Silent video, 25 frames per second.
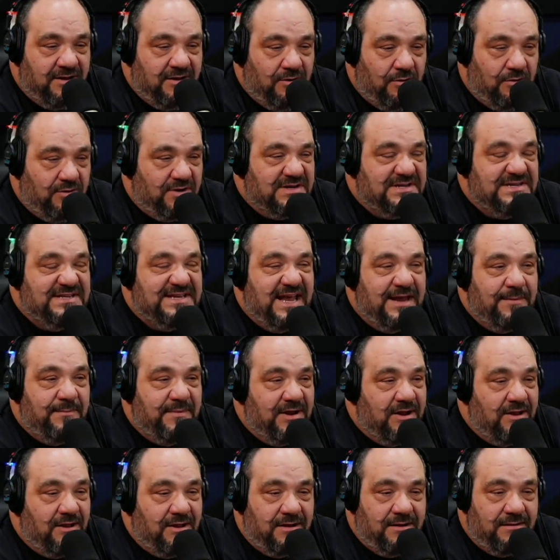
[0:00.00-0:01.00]
or a
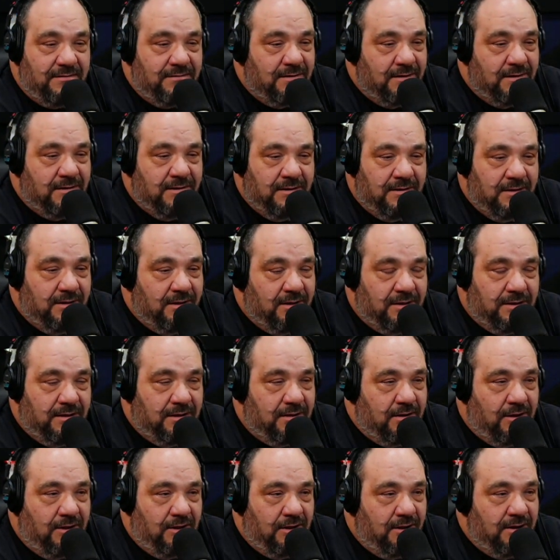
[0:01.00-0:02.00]
segment on
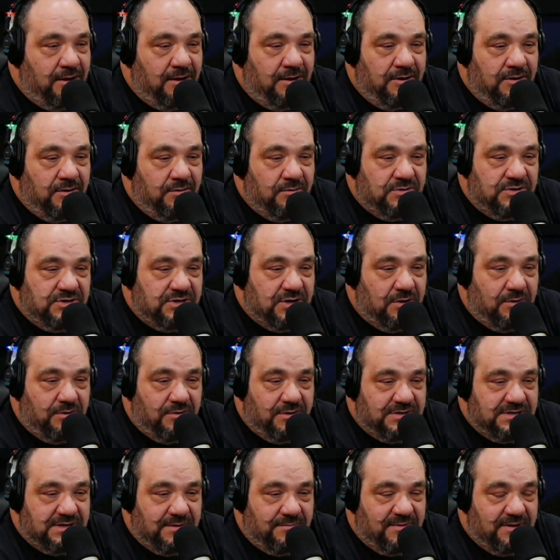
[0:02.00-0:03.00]
on on a news show
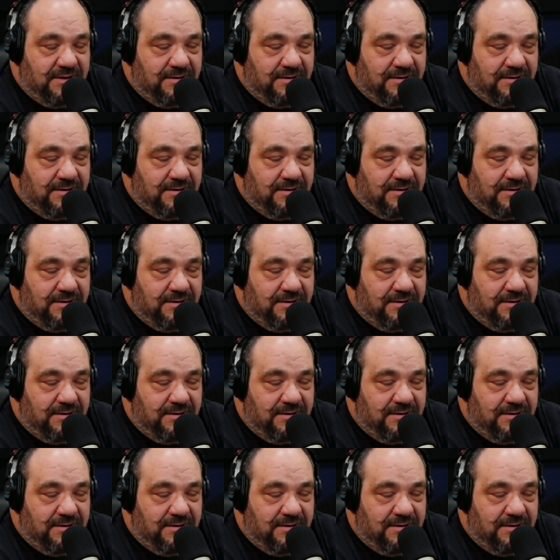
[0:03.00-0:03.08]
or something.